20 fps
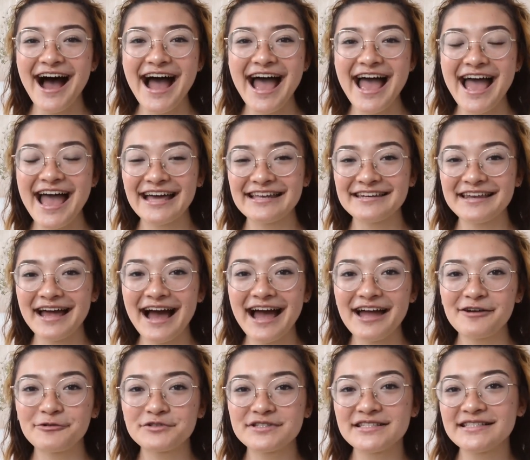and
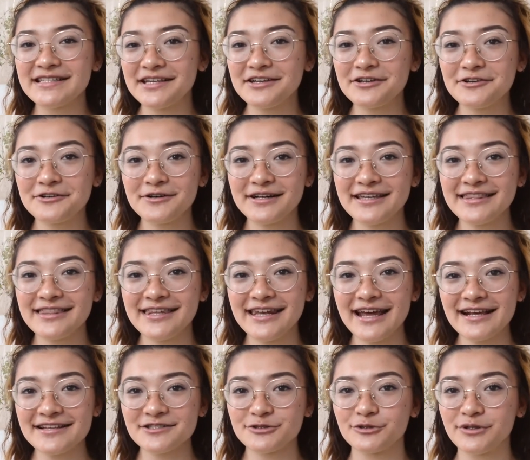I will see you in the
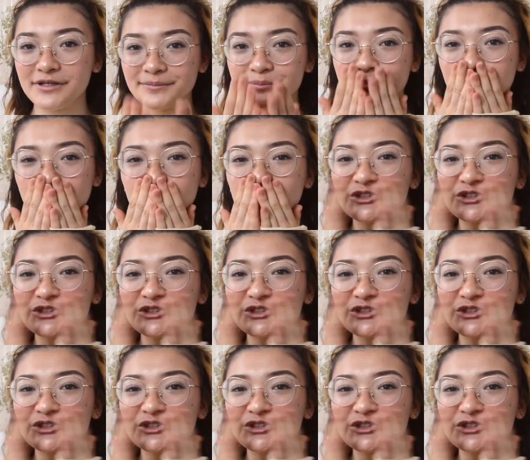next one.